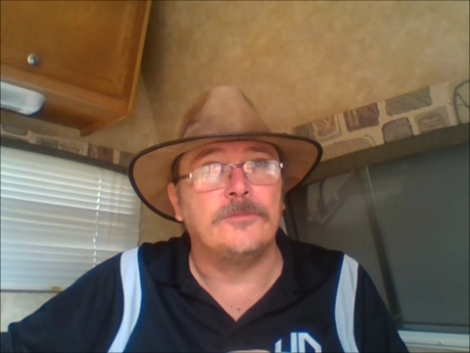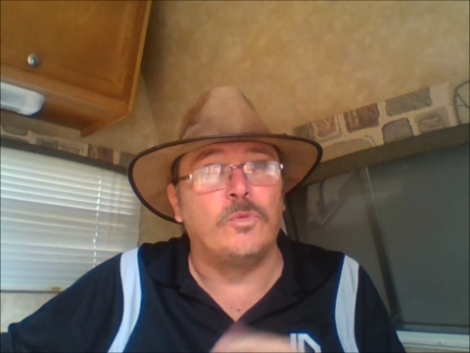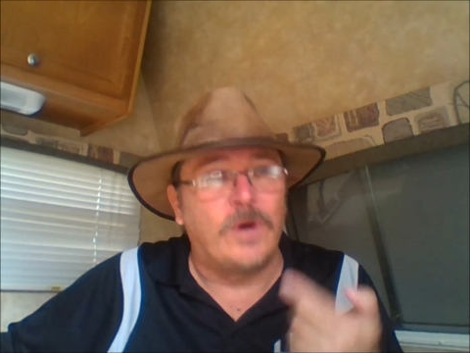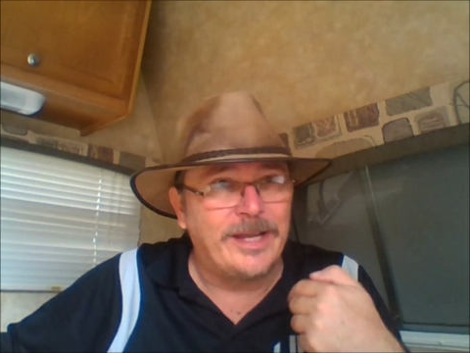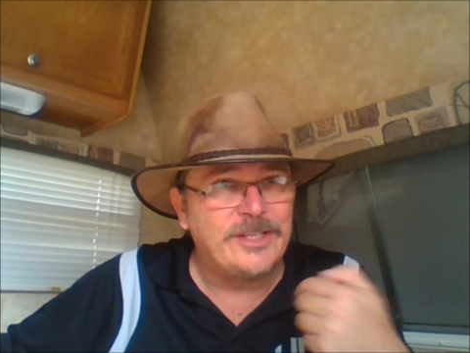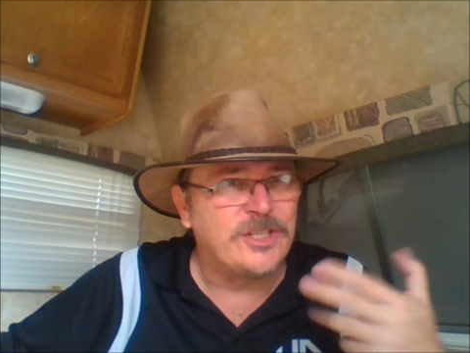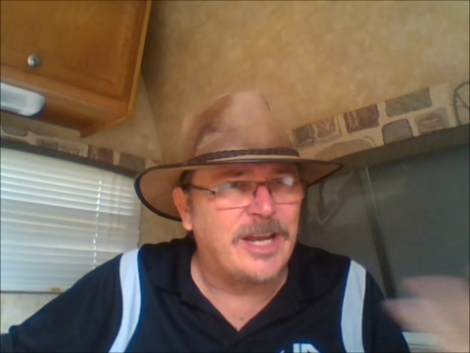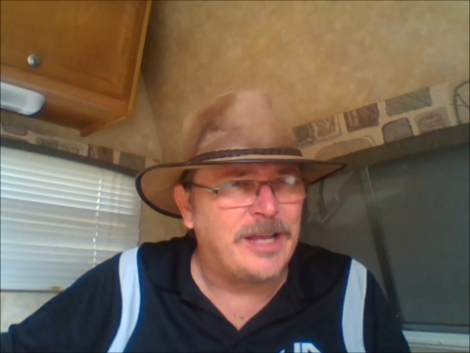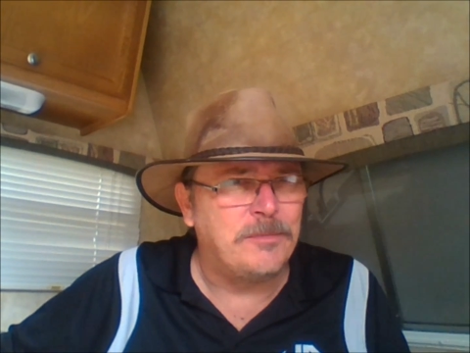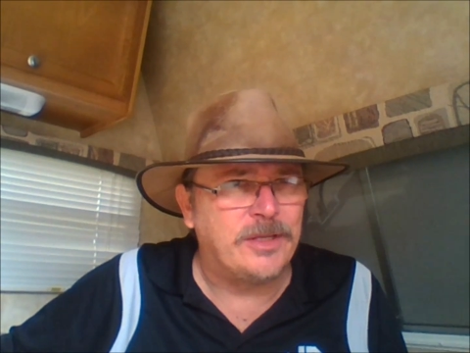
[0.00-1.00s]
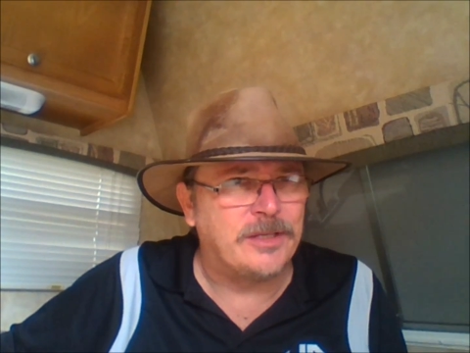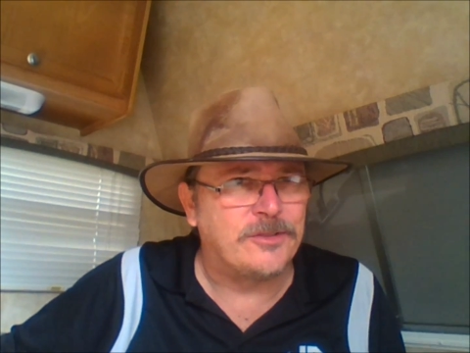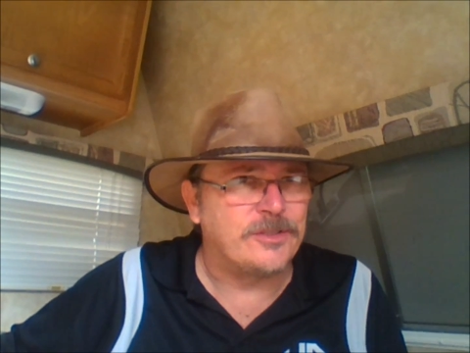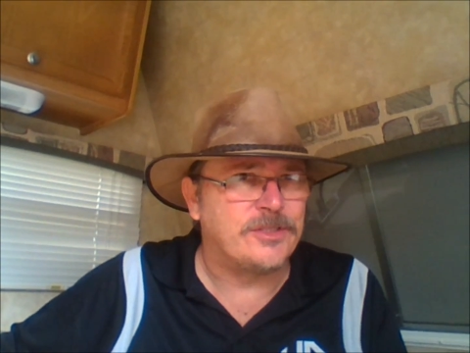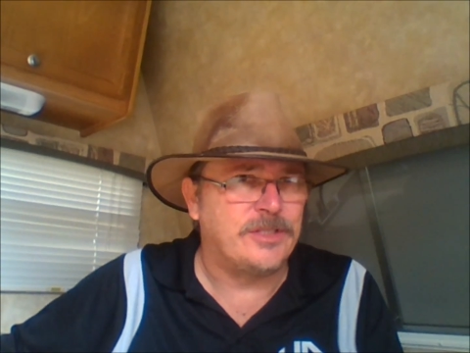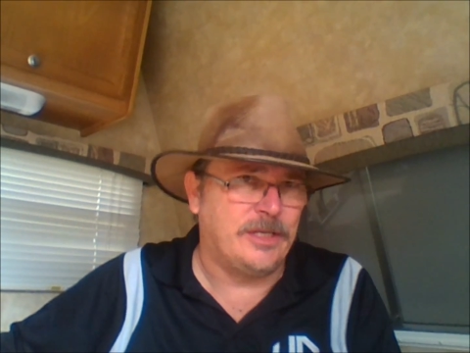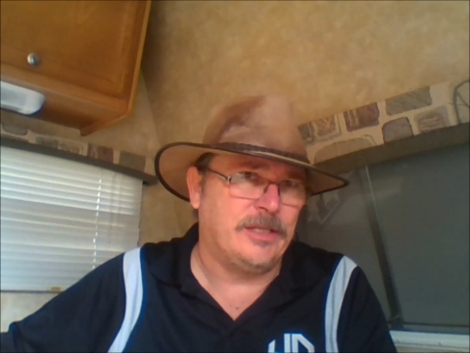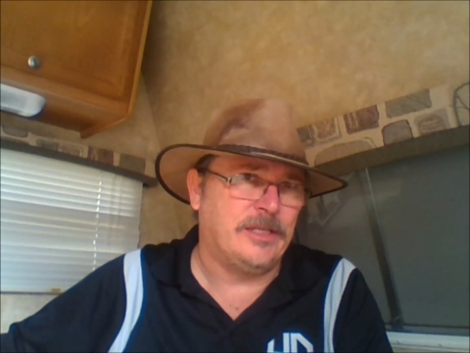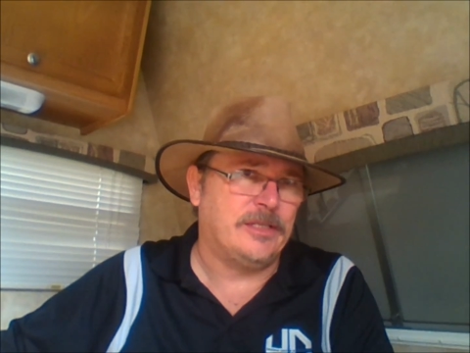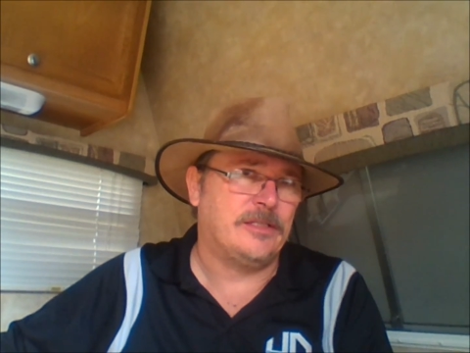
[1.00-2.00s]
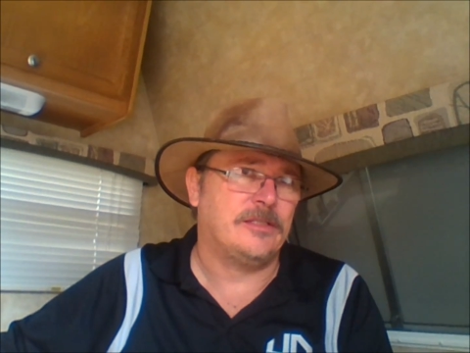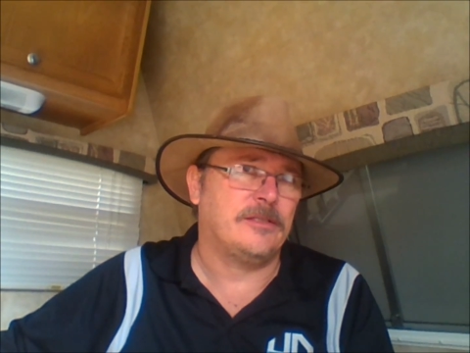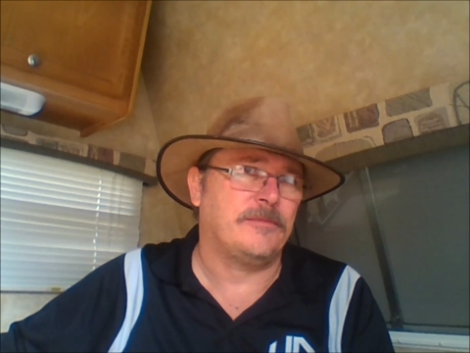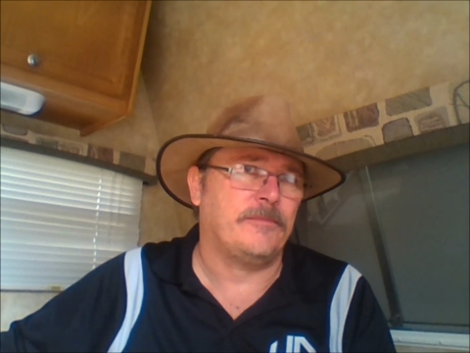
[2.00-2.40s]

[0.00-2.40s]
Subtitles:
Why should I be interested in this?